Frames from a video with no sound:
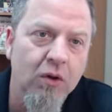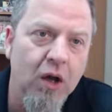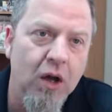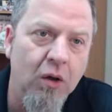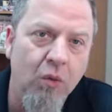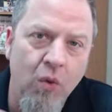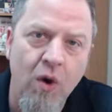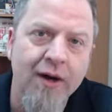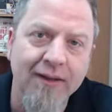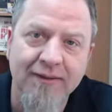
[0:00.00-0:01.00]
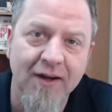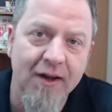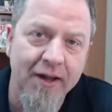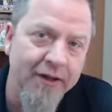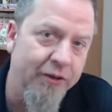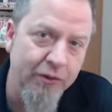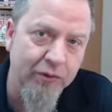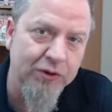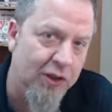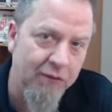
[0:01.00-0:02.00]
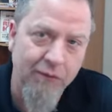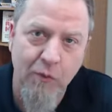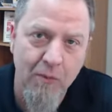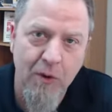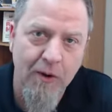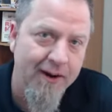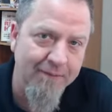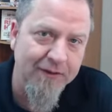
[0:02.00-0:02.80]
uh, Warrick Dunn, who's a former